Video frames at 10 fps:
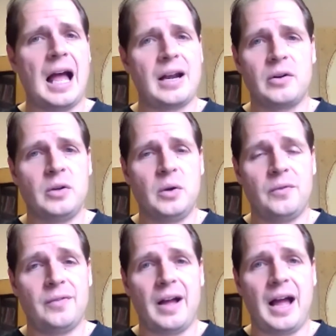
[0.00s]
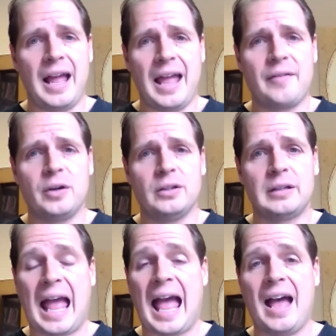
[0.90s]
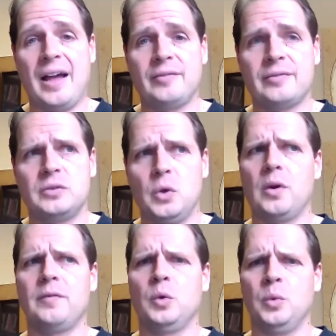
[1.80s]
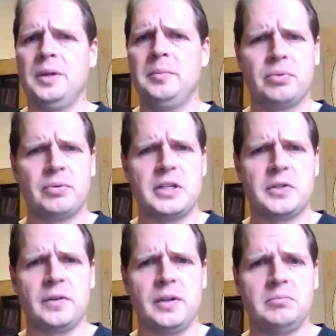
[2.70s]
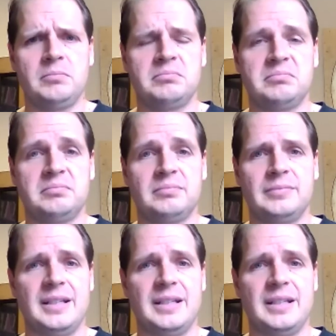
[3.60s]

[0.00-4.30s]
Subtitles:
I don't know if I ever have, nor ever would, preach from